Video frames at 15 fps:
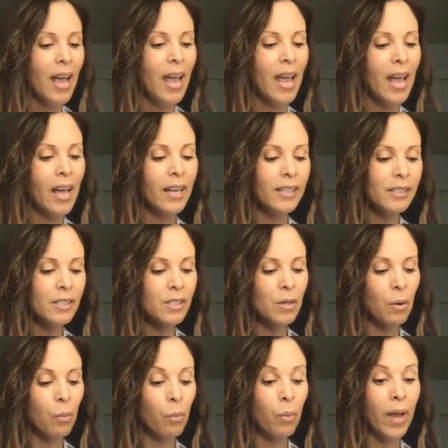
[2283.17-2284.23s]
And
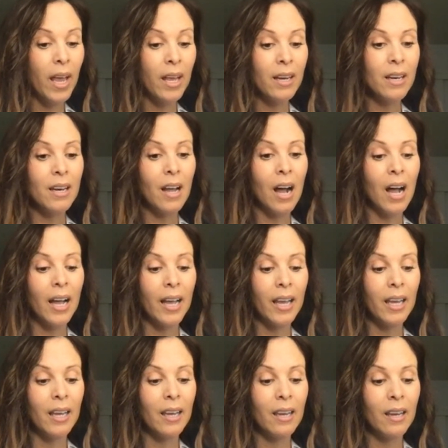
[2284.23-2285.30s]
when
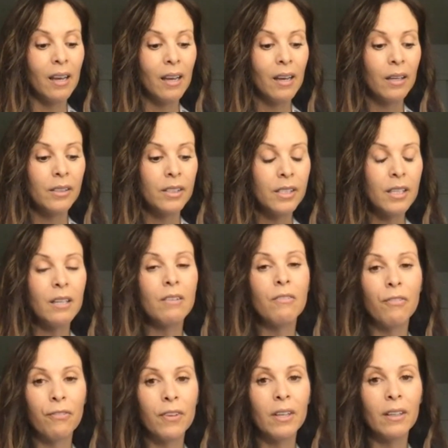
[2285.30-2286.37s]
I didn't
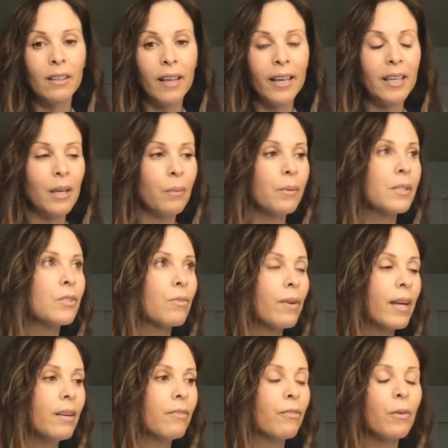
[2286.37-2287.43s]
feel like it was
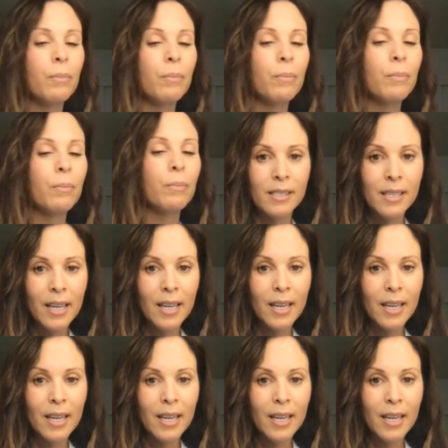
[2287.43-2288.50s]
right for me to stay
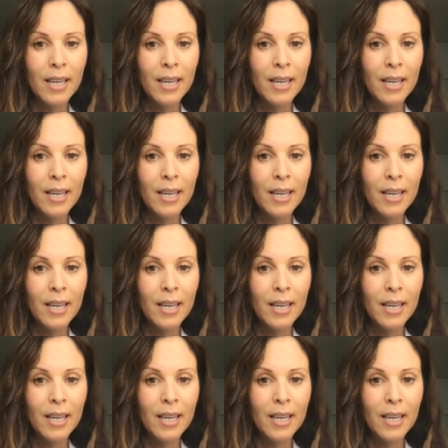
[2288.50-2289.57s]
anymore,
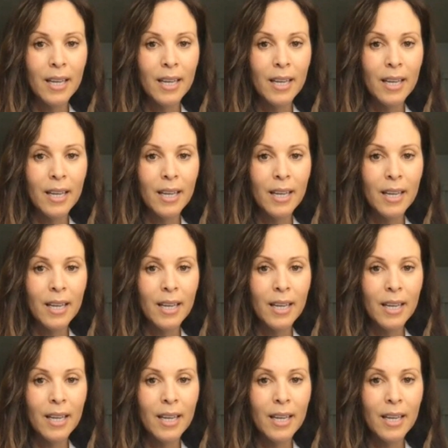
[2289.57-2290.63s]
I
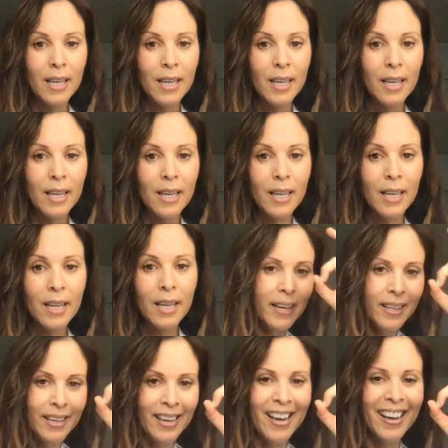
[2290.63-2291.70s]
had not a
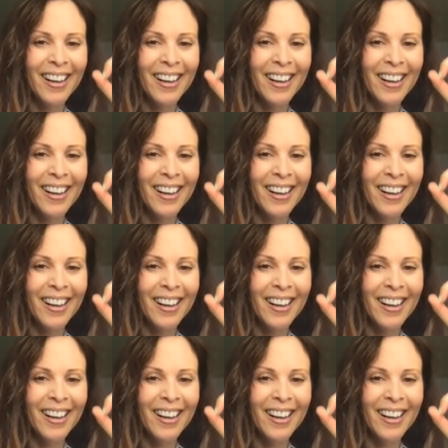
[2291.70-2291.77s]
penny.